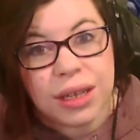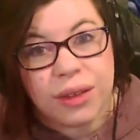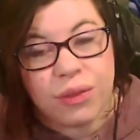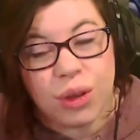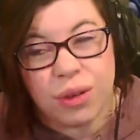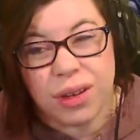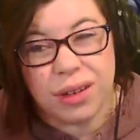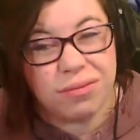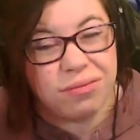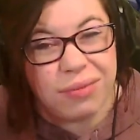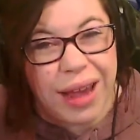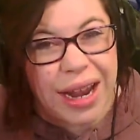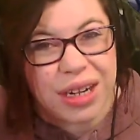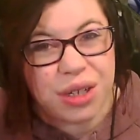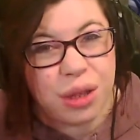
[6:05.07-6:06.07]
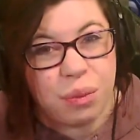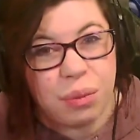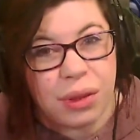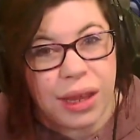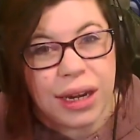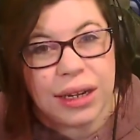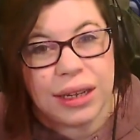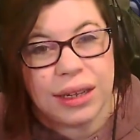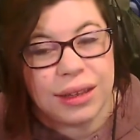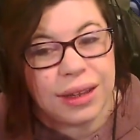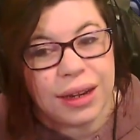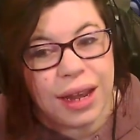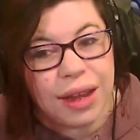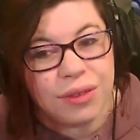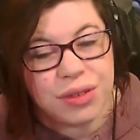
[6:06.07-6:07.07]
If you can actually plan it and
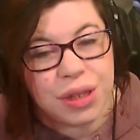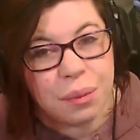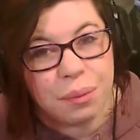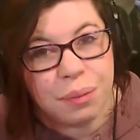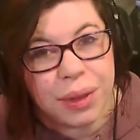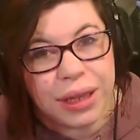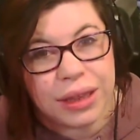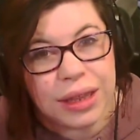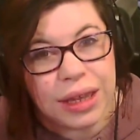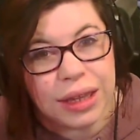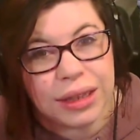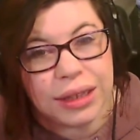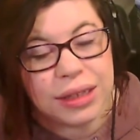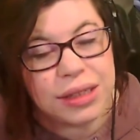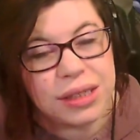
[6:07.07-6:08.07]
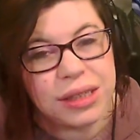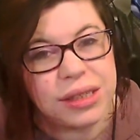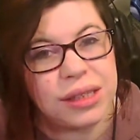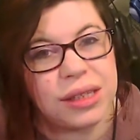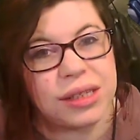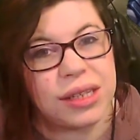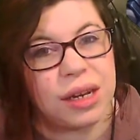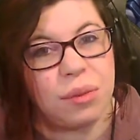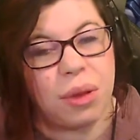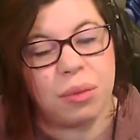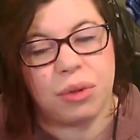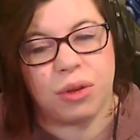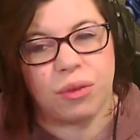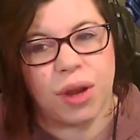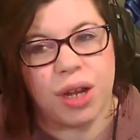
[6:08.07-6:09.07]
then have some big thing that's that's going to be
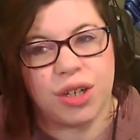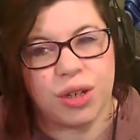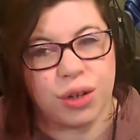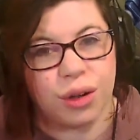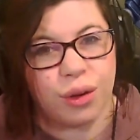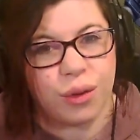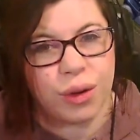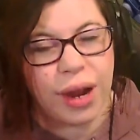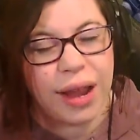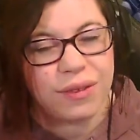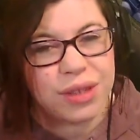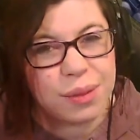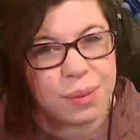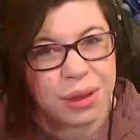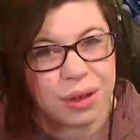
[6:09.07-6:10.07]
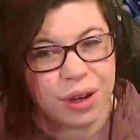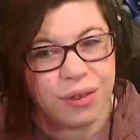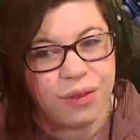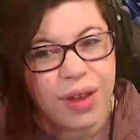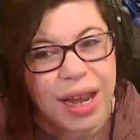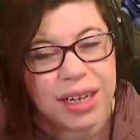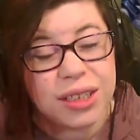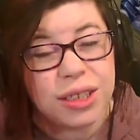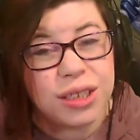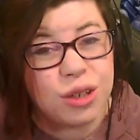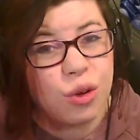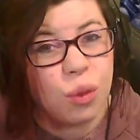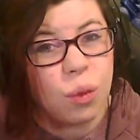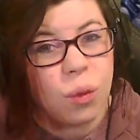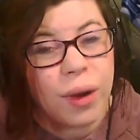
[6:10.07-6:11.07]
able to rush or, or have some other effect,
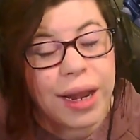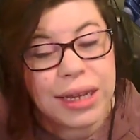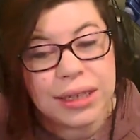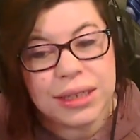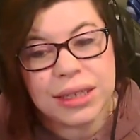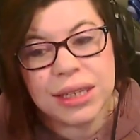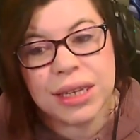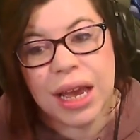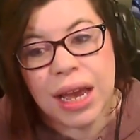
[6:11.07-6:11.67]
great.